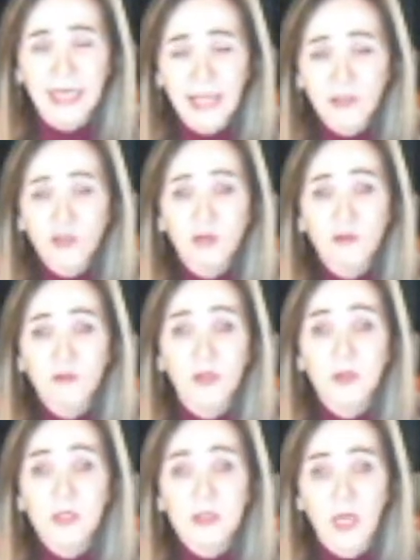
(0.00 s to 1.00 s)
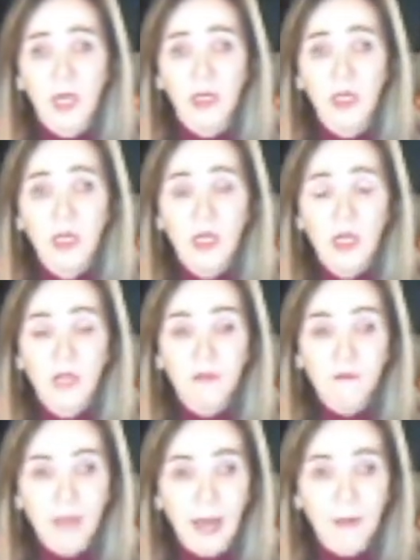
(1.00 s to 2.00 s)
actually focus on the
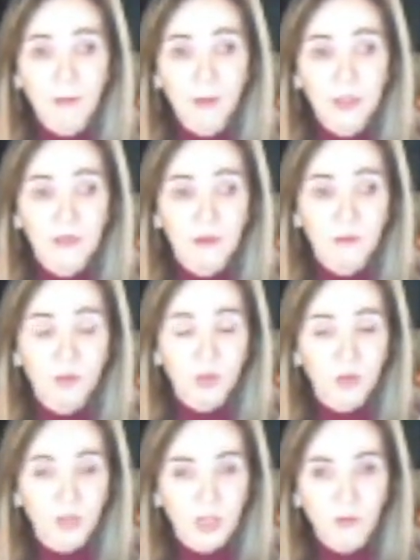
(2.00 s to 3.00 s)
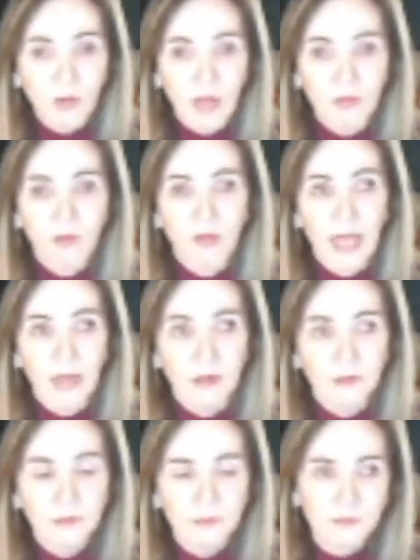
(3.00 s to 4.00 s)
fabric and the beauty rather
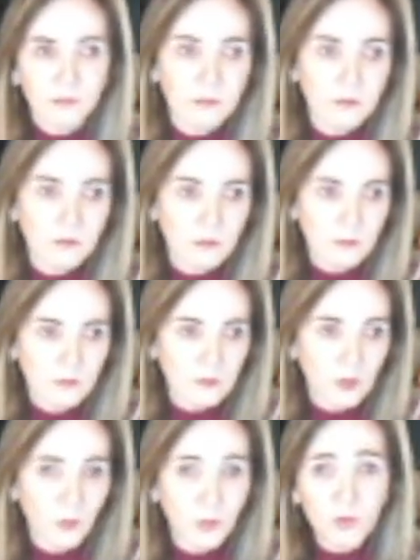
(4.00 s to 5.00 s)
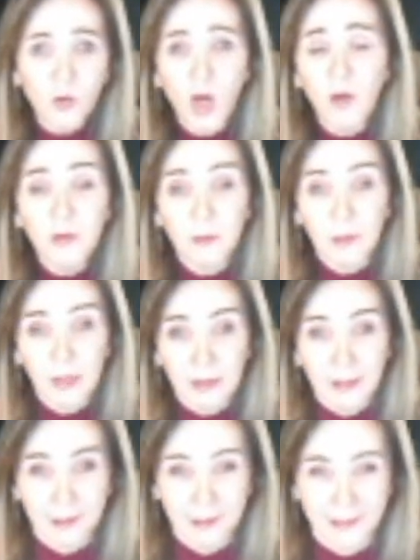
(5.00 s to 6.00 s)
than what's wrong with me.
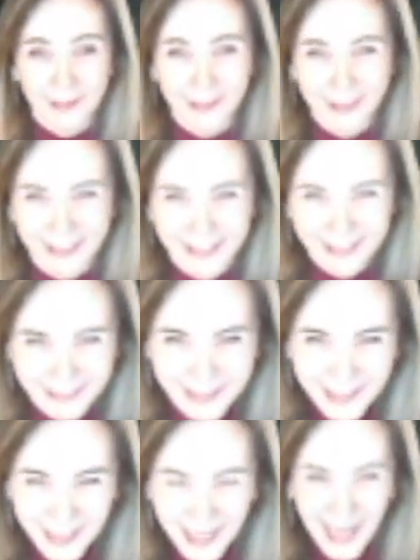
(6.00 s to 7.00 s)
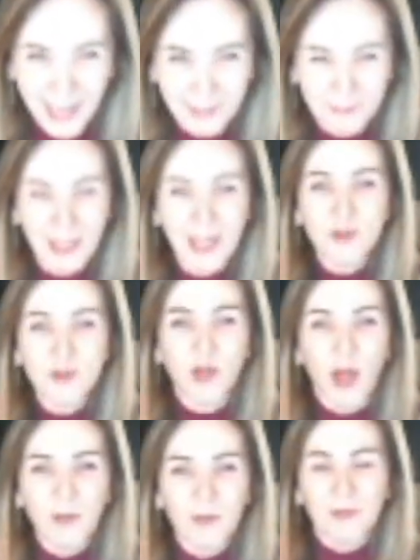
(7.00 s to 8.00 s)
You know? And when I
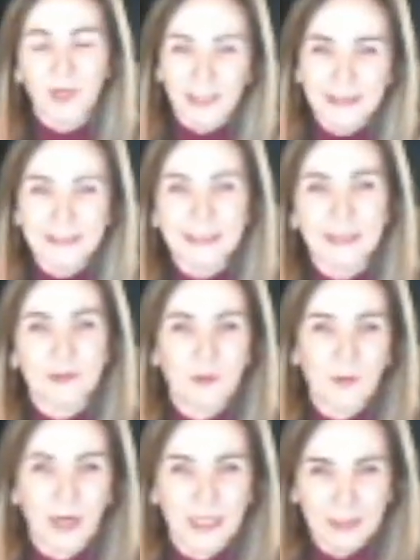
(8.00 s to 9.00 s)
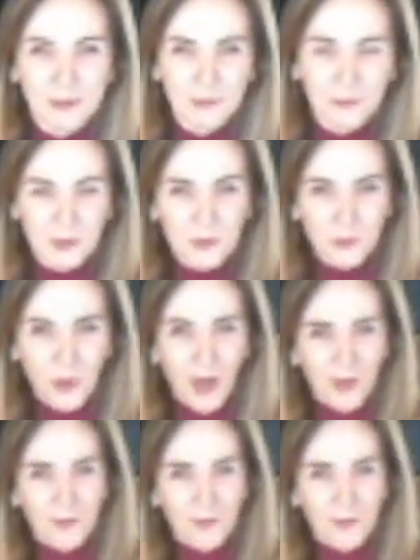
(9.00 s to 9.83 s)
shop, I'm constantly reminded of what's wrong